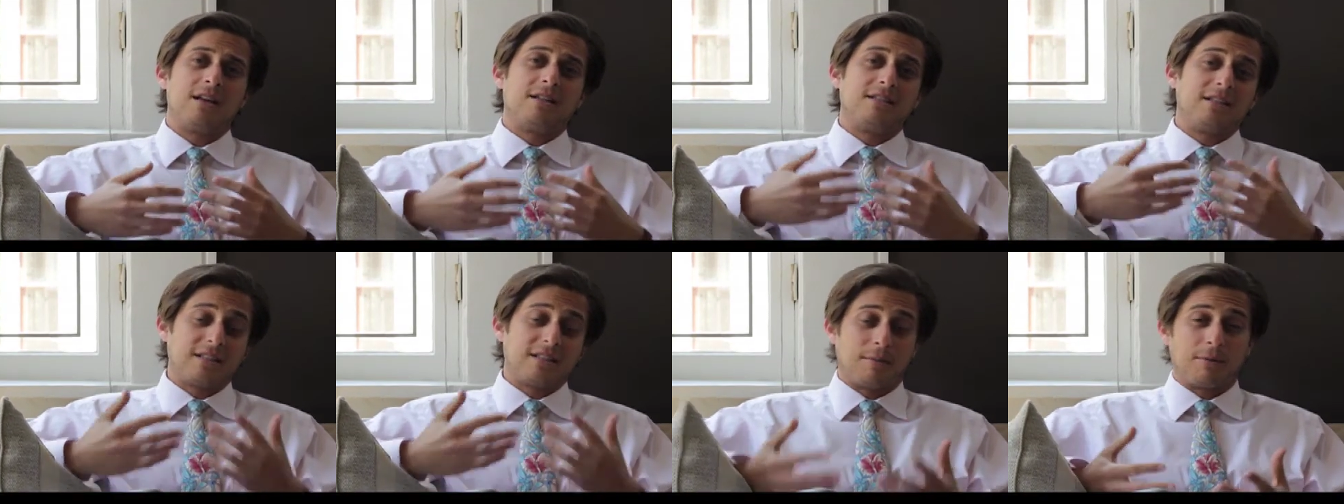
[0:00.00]

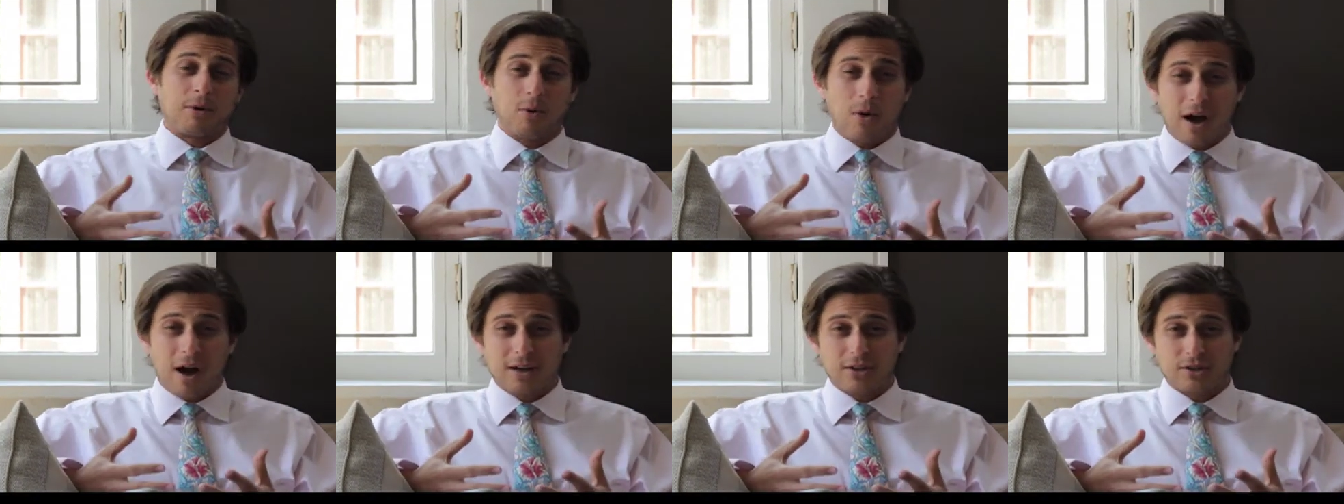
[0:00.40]

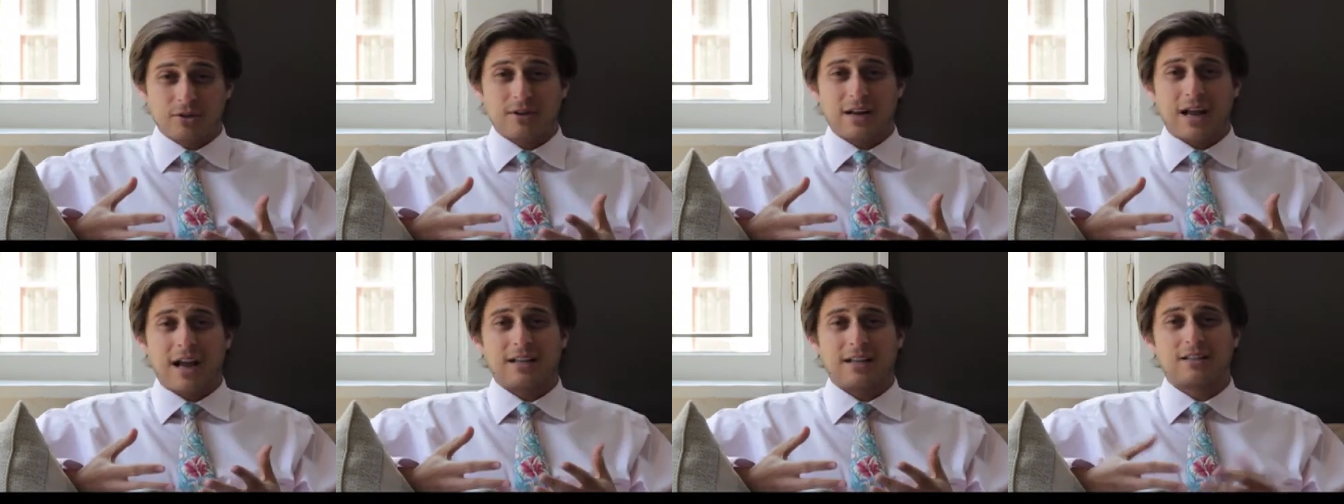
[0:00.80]
DWIs are
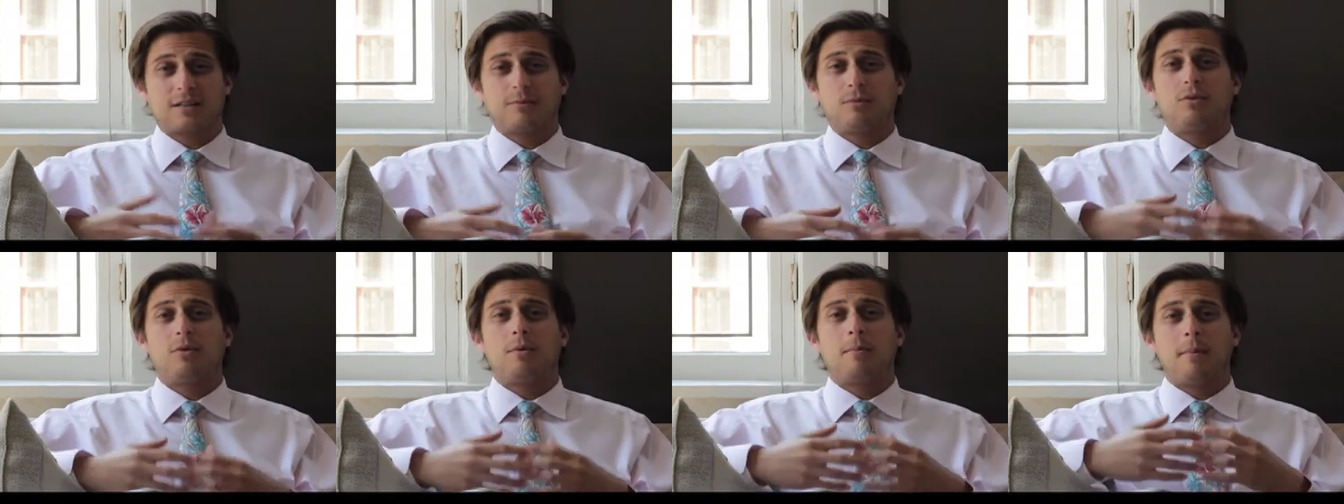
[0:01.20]

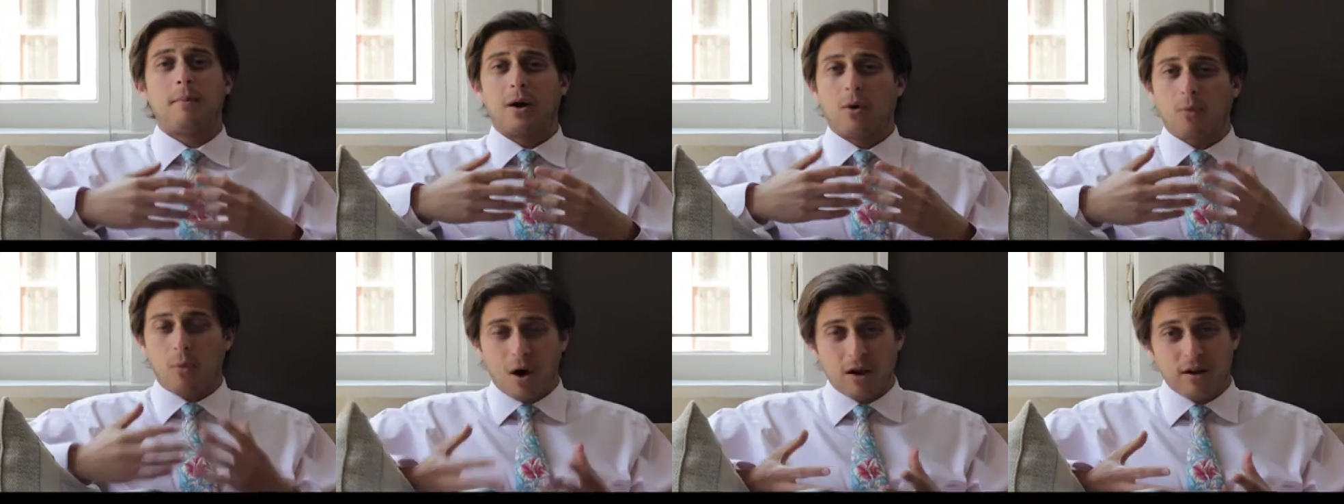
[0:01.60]
enhanceable,
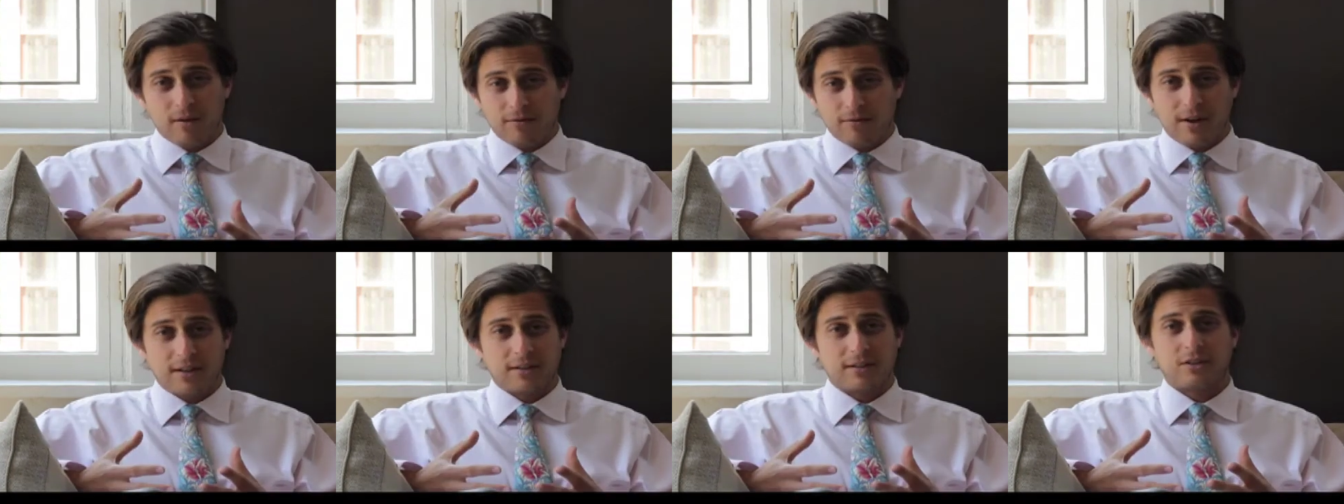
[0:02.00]
marijuana
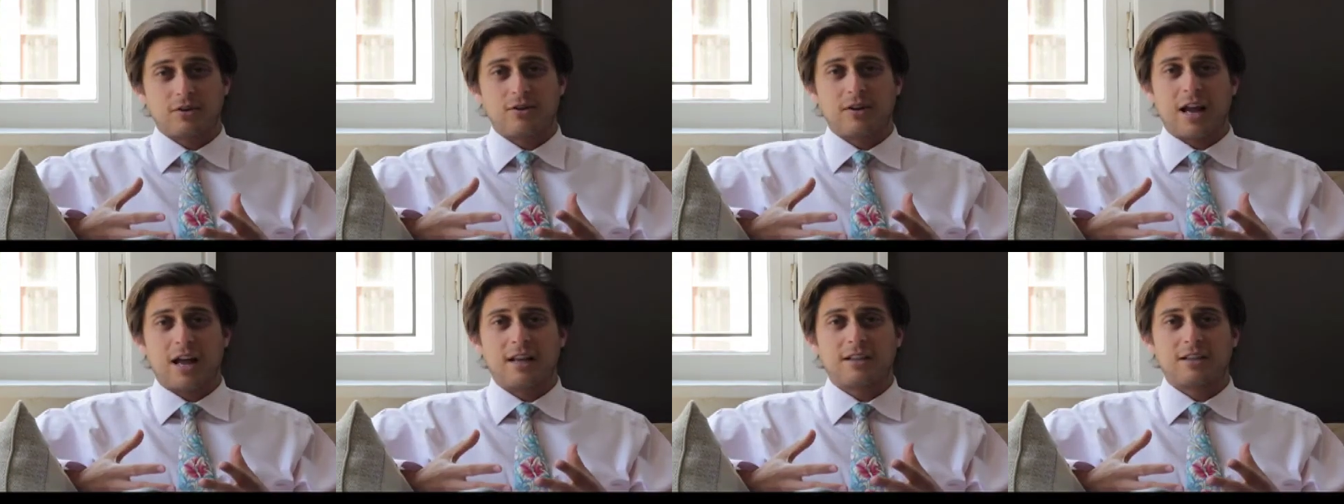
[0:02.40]
offenses are
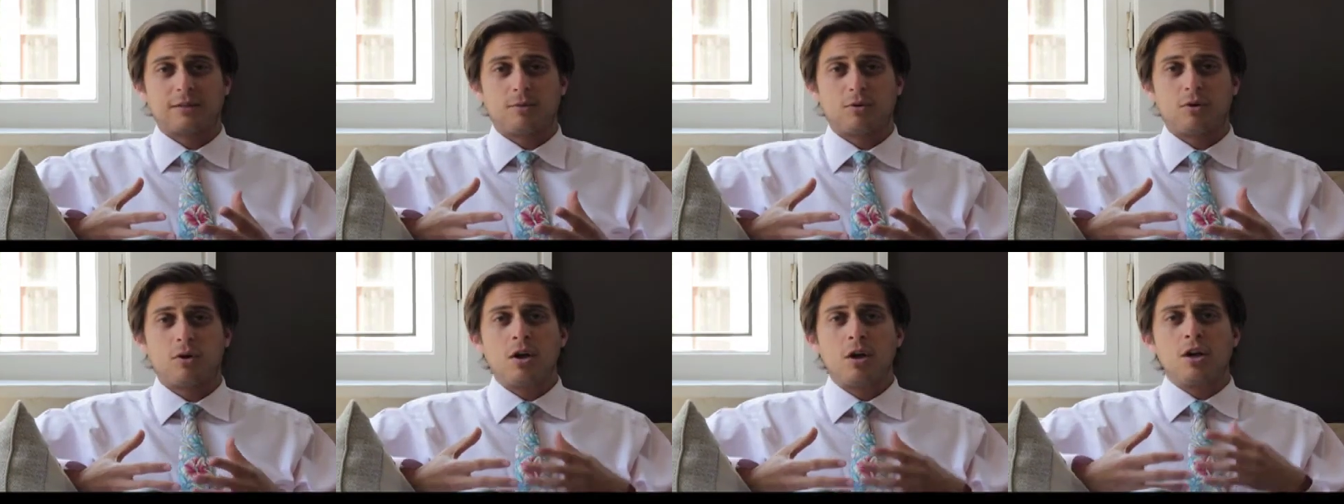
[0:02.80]

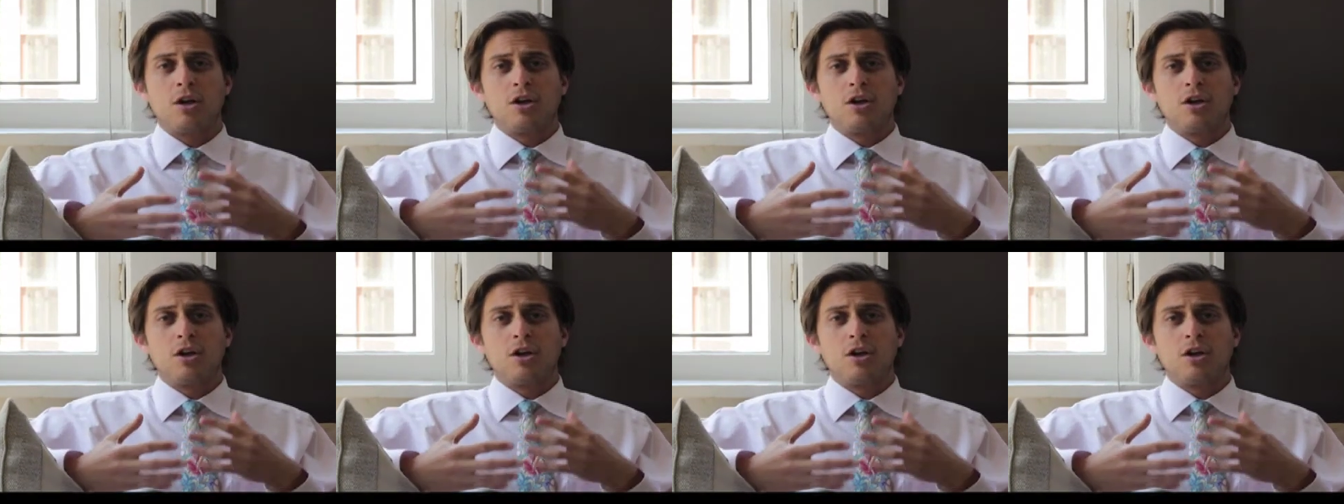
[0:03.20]
enhanceable.